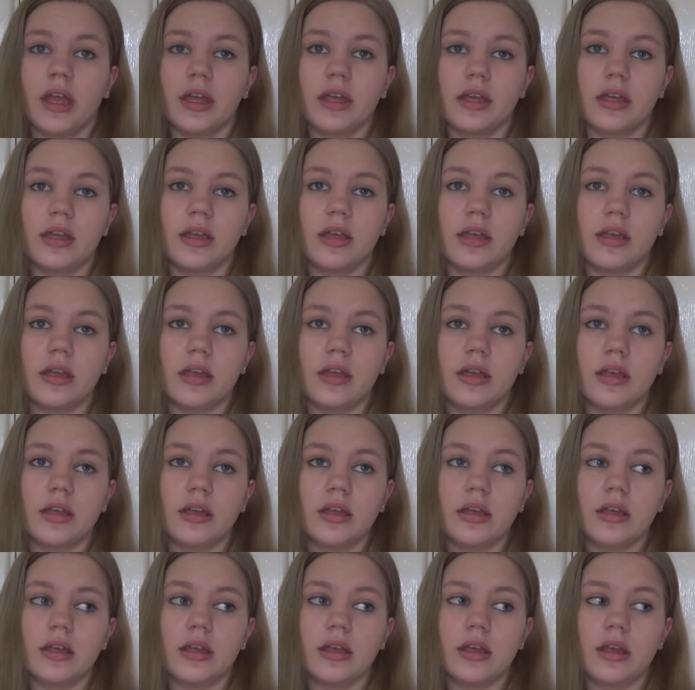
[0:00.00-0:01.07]

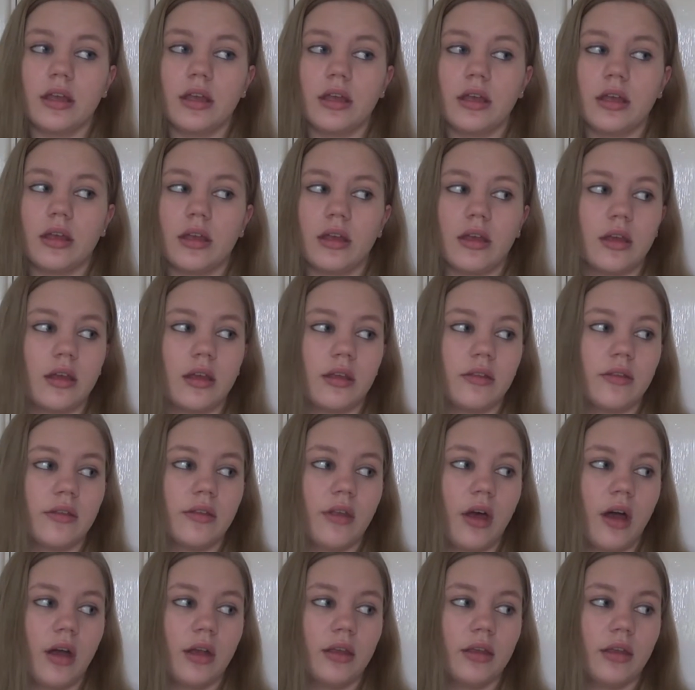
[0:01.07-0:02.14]
is,
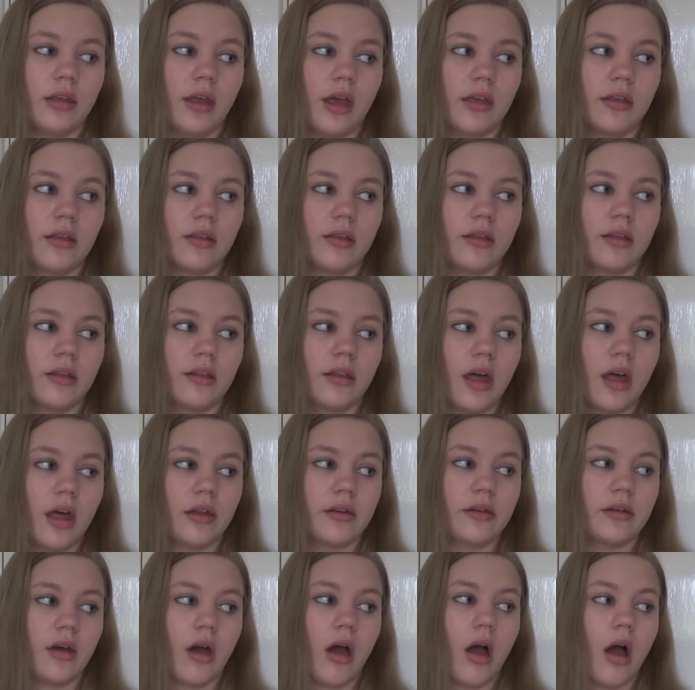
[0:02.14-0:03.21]
I guess,
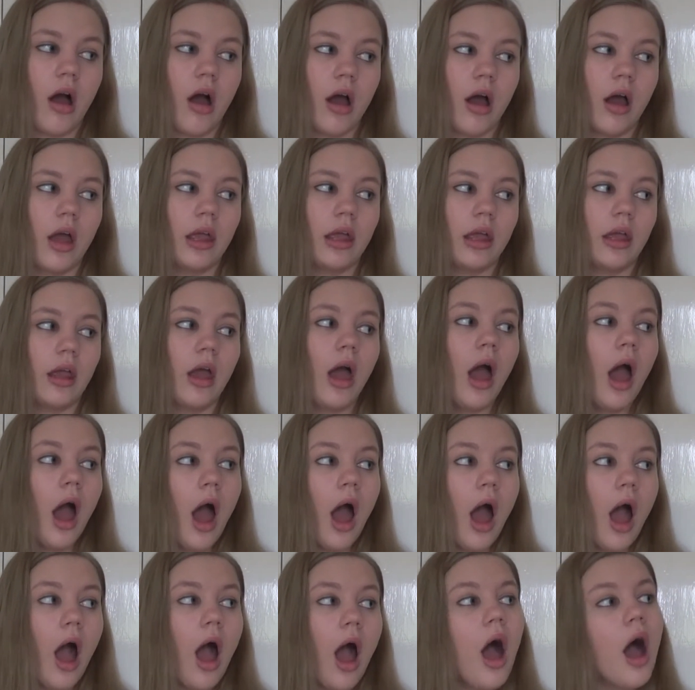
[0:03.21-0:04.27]
that I
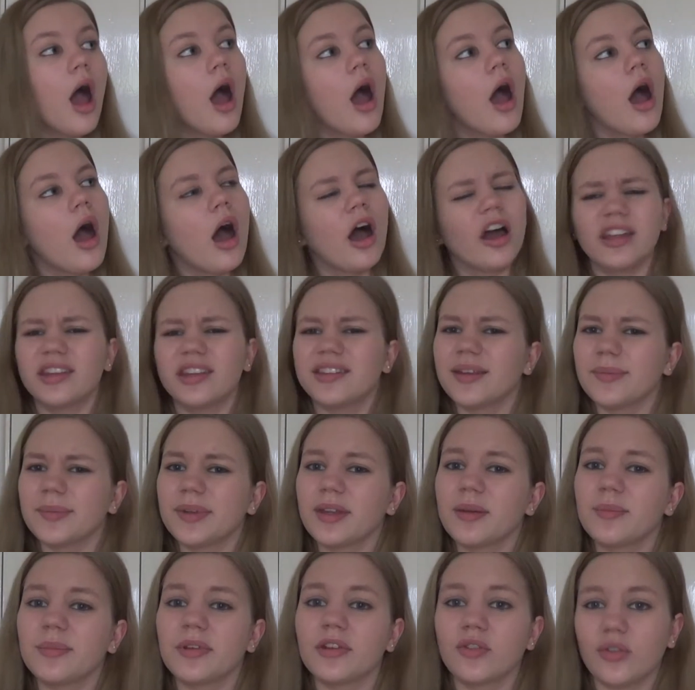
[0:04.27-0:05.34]

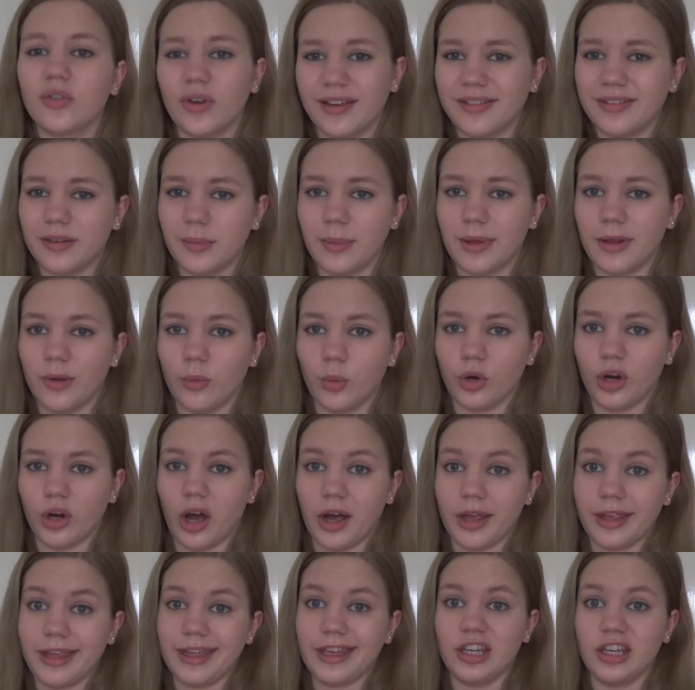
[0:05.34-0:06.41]
sometimes underestimate what
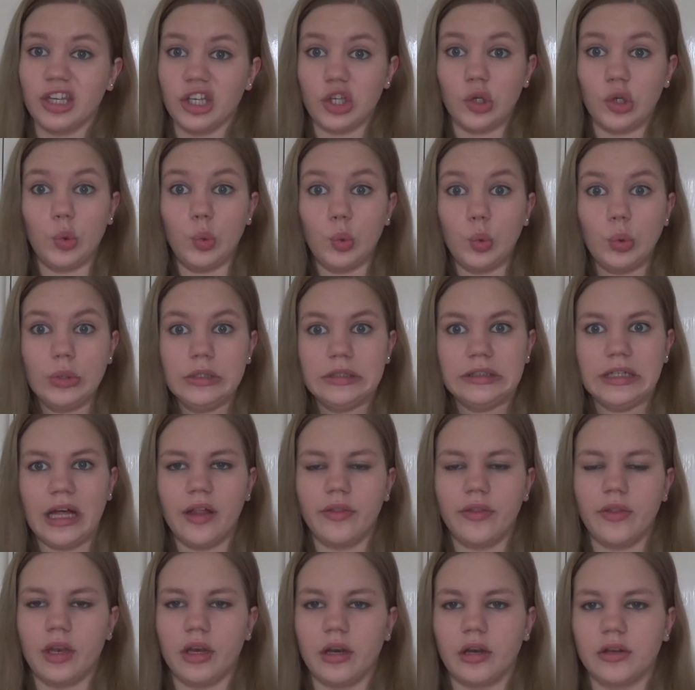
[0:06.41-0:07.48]
I can do,
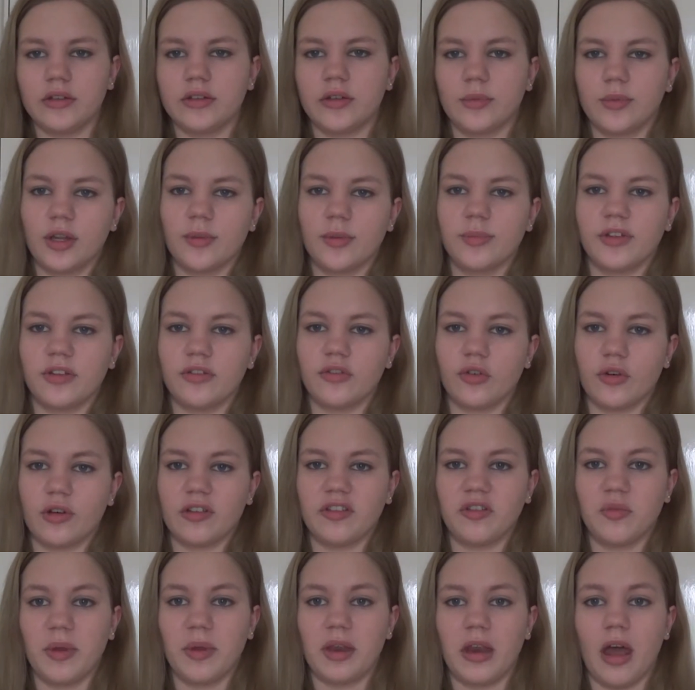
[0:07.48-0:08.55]
and then I sometimes
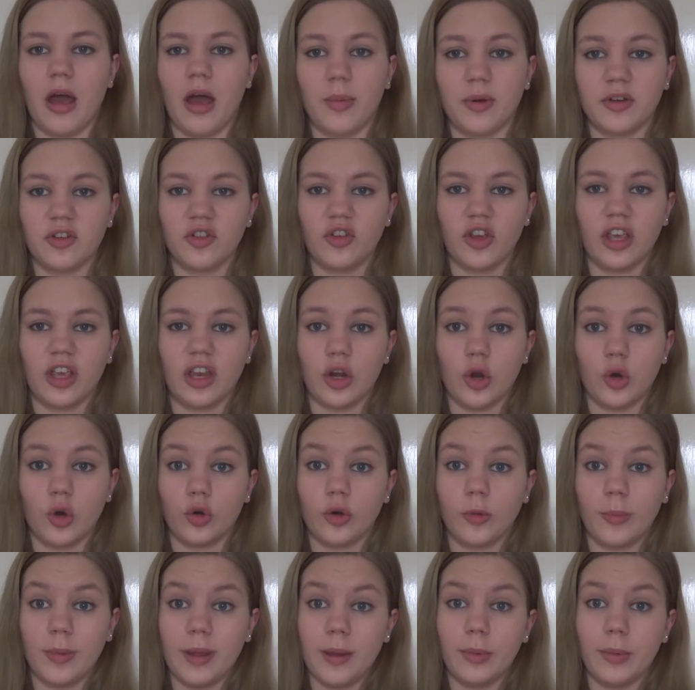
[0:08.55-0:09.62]
underestimate how much I can
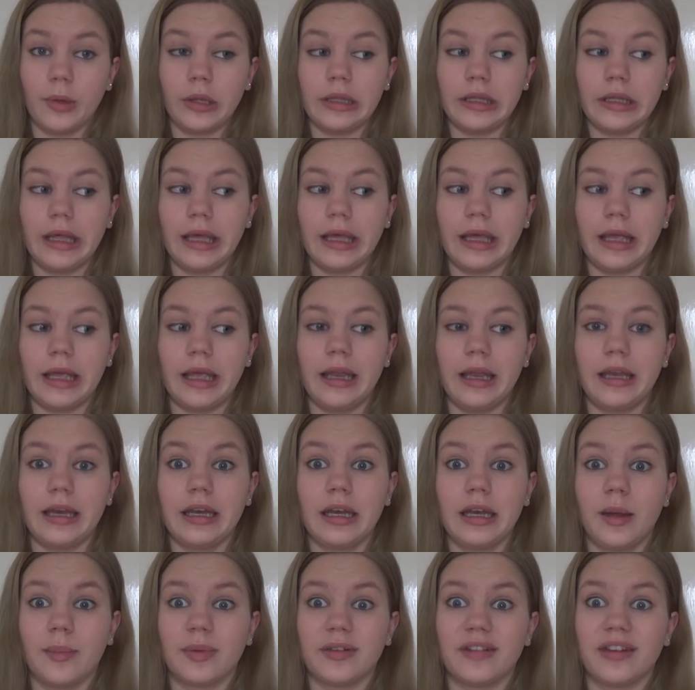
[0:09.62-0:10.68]
hurt people, and that
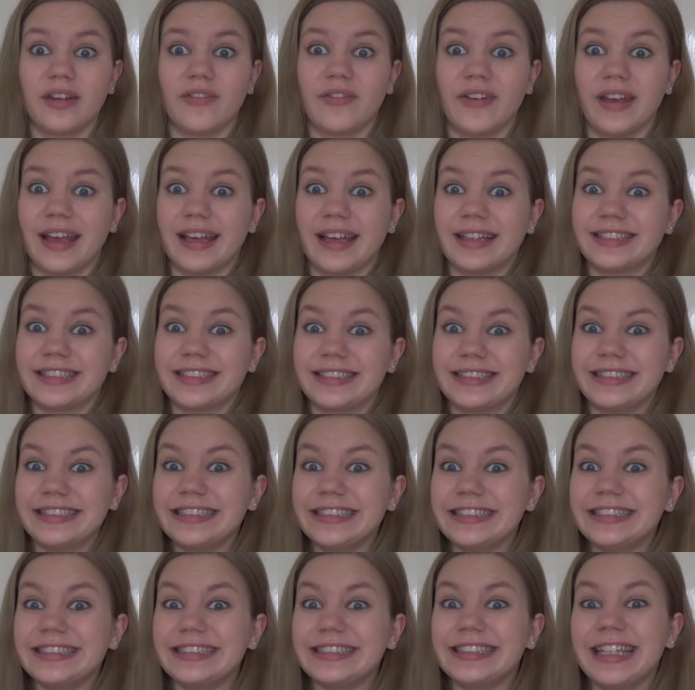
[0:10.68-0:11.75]
type of stuff, I guess.
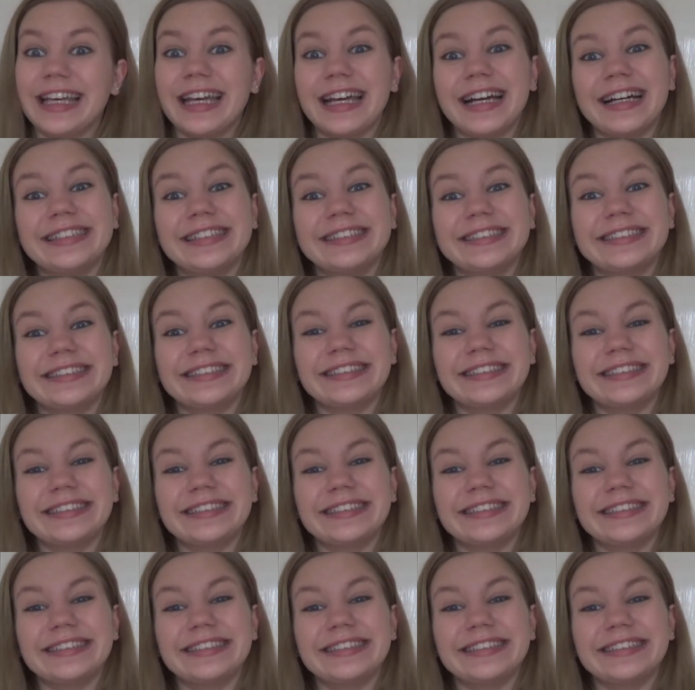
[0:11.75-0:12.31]
Yeah.